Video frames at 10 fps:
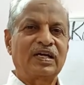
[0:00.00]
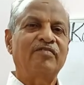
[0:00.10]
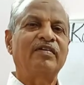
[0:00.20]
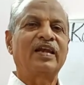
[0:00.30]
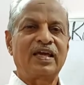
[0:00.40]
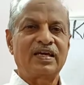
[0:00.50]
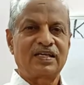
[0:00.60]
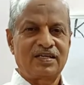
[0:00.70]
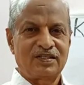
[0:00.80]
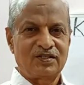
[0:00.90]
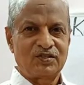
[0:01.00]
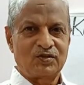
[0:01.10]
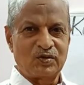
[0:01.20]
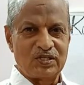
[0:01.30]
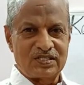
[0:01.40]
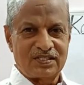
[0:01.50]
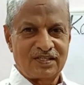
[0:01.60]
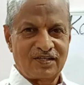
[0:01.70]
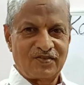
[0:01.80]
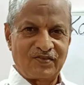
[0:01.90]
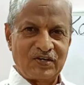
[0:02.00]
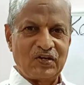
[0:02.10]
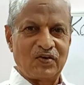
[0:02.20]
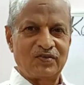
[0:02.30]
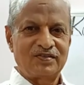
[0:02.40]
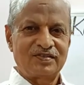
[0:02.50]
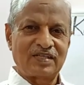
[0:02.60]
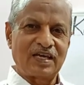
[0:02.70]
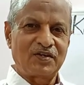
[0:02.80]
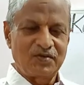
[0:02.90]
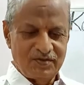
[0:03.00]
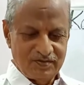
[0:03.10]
give a like to this video. Thank